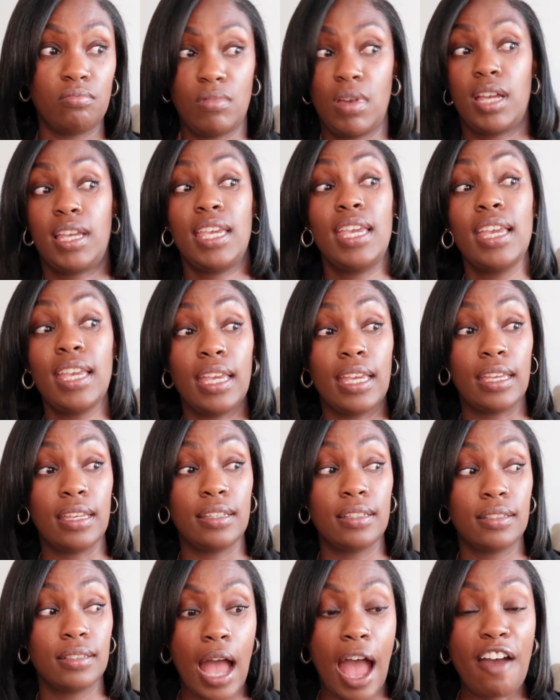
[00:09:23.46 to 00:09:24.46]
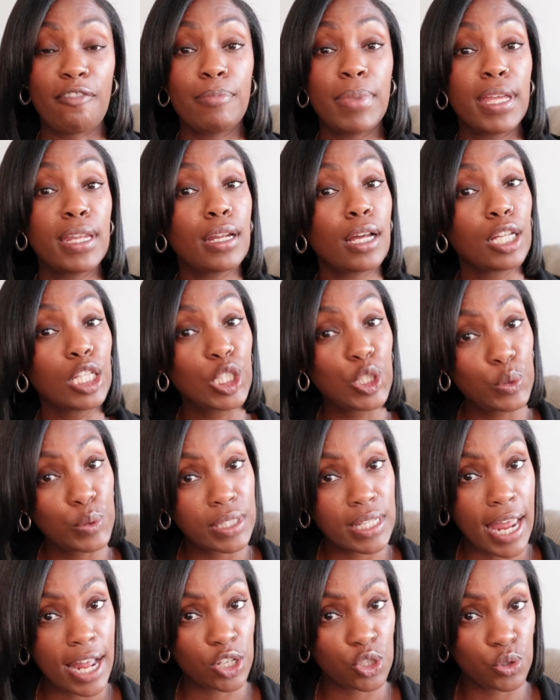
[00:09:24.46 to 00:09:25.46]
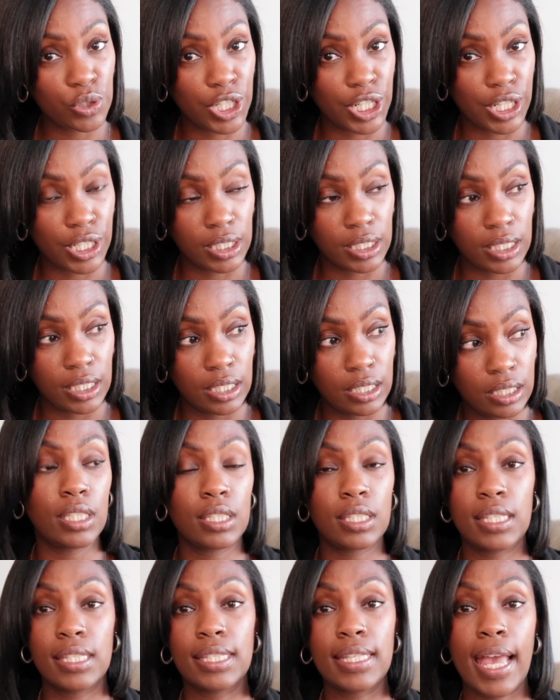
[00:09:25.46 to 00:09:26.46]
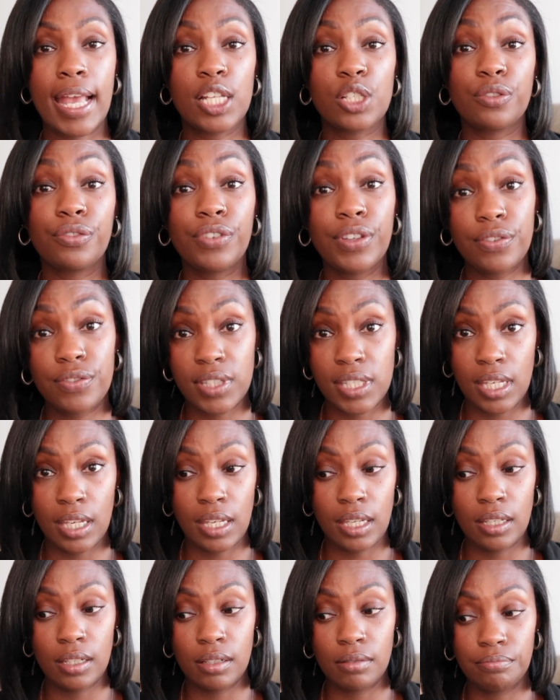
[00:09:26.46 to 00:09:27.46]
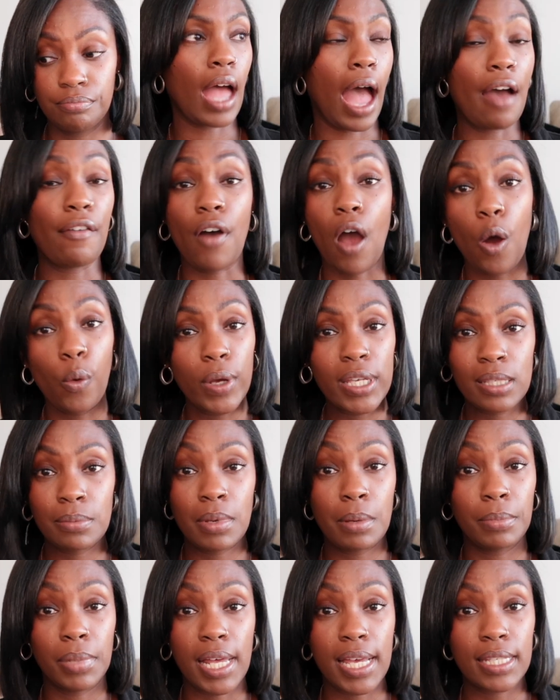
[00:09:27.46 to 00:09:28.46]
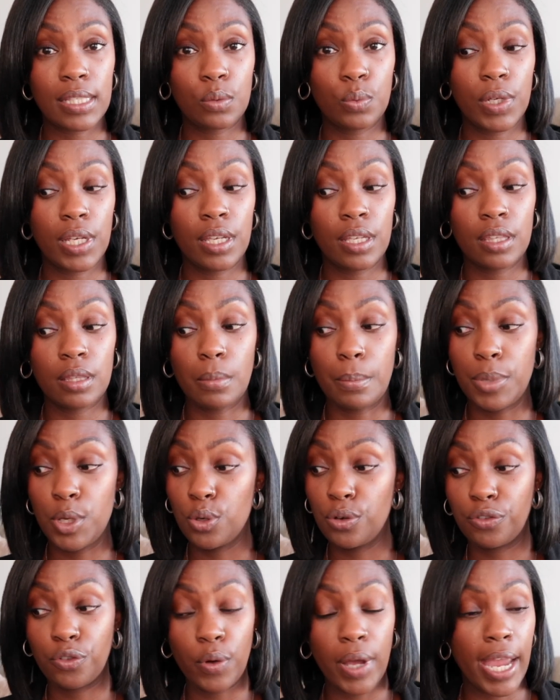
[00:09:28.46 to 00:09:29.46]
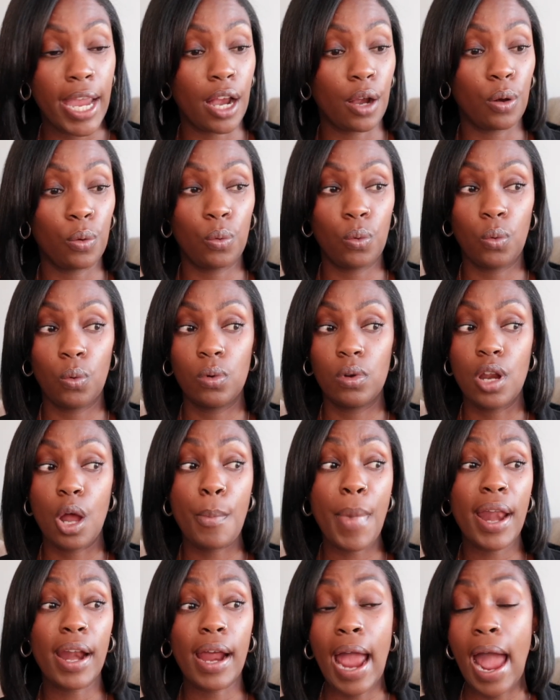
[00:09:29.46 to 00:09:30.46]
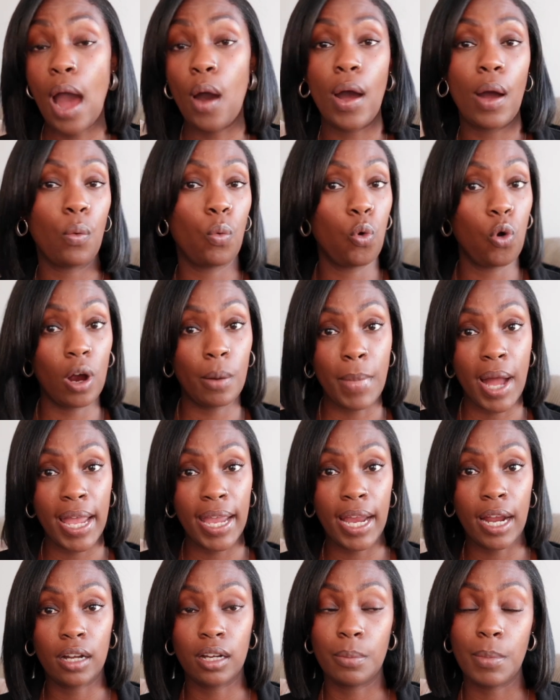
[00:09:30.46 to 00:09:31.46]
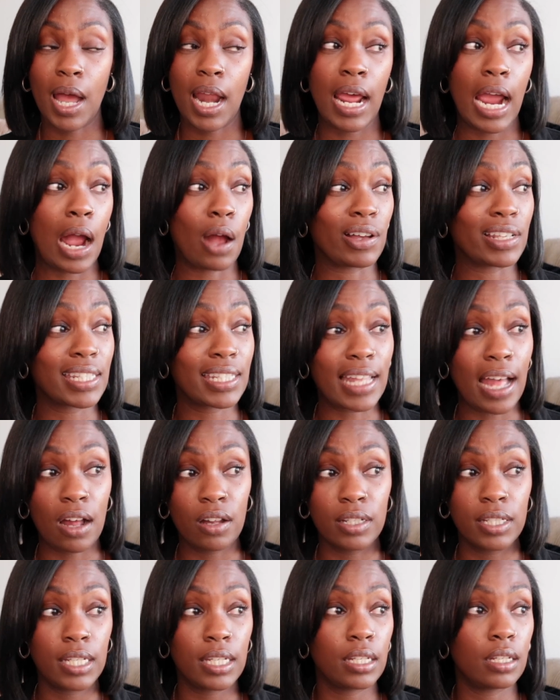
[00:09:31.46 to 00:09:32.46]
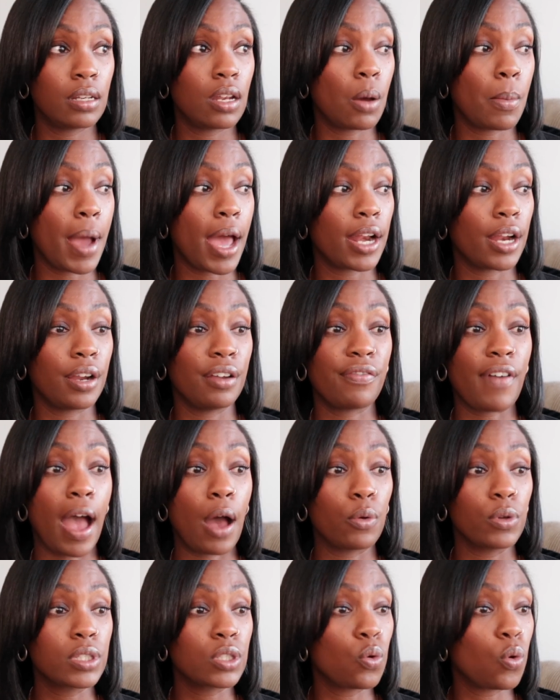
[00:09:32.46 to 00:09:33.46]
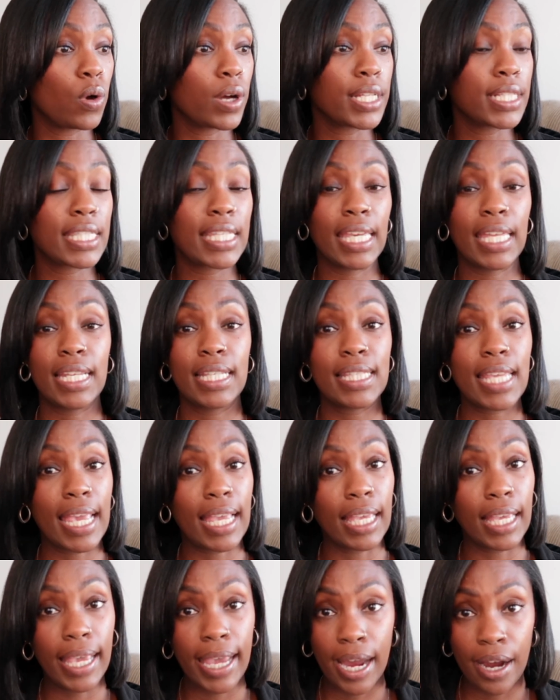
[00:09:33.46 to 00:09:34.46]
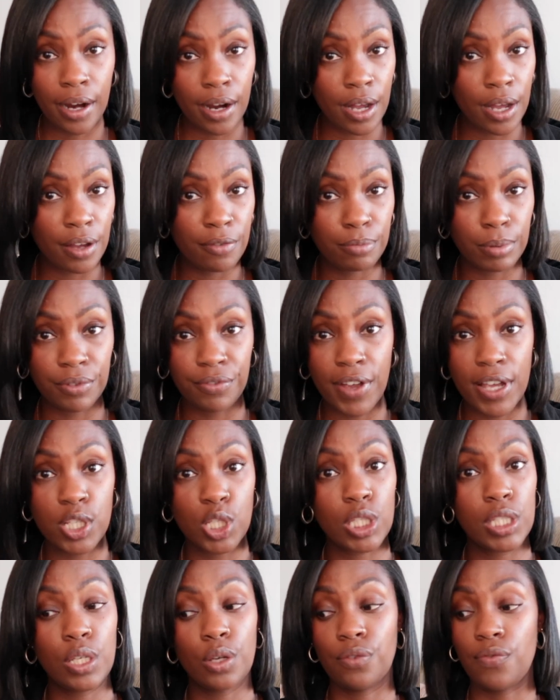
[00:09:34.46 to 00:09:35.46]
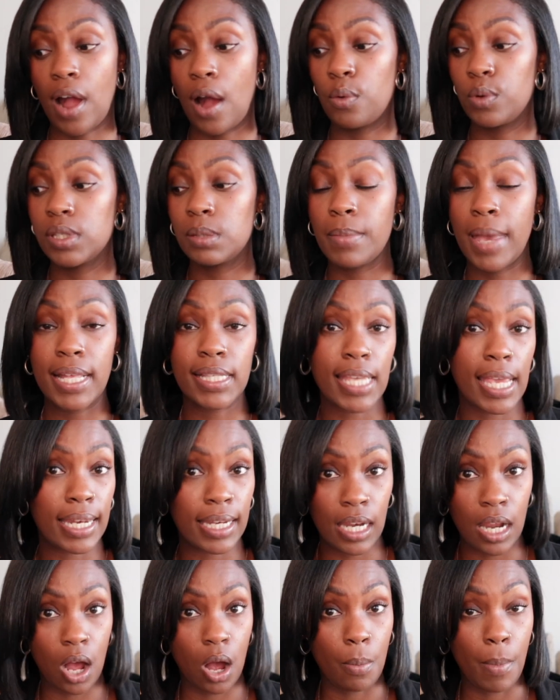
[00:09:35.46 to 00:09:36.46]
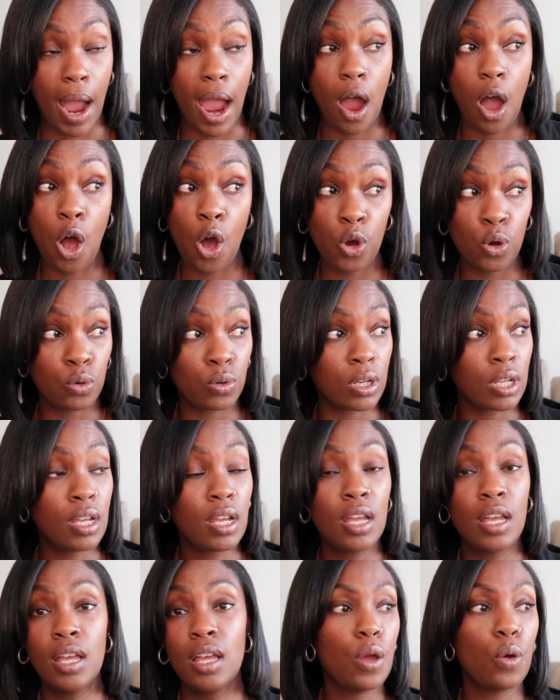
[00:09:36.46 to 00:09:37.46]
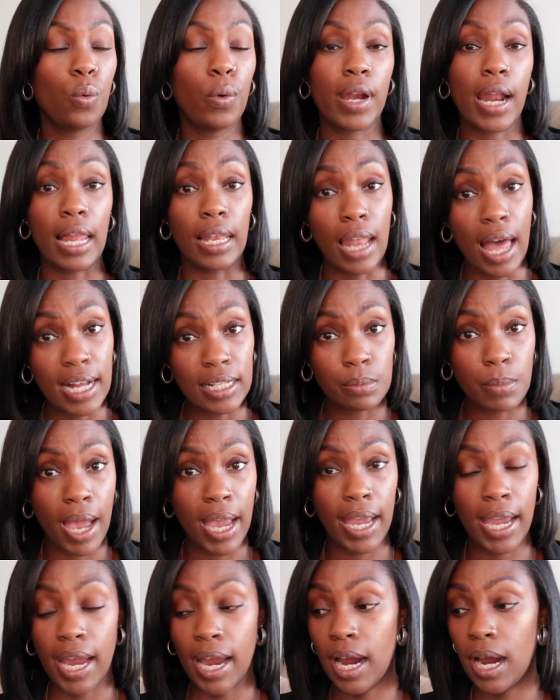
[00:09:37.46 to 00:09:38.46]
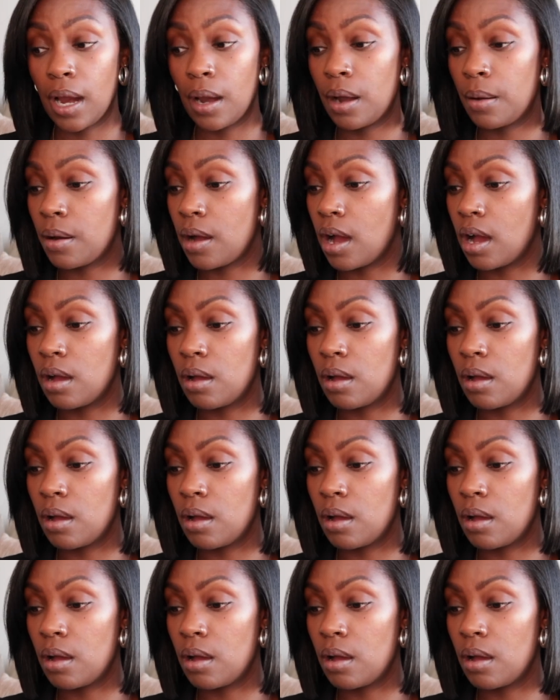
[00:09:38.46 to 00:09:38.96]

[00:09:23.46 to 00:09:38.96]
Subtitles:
a kid. I've been a loose natural girly since the age of 15. I've always been blessed with beautiful hair, no matter how I wore my hair, no matter how I styled it, no matter if I was going to get it taken care of professionally or if I was maintaining it on my own. When I locked my hair,